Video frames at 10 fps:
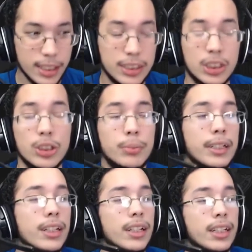Excuse me,
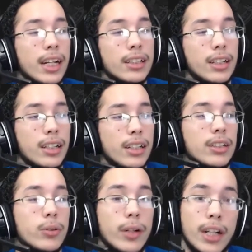got
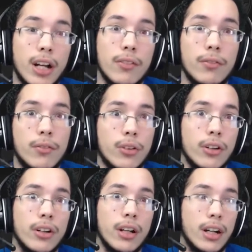traded off
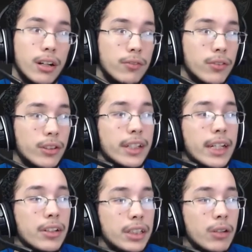for
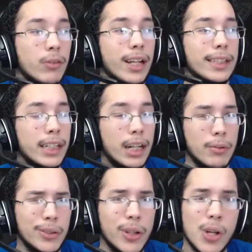Keldeo, and I think
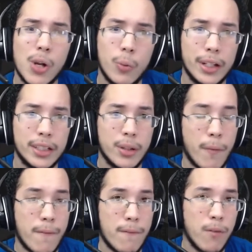around week number
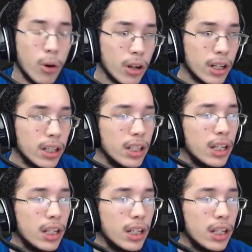4,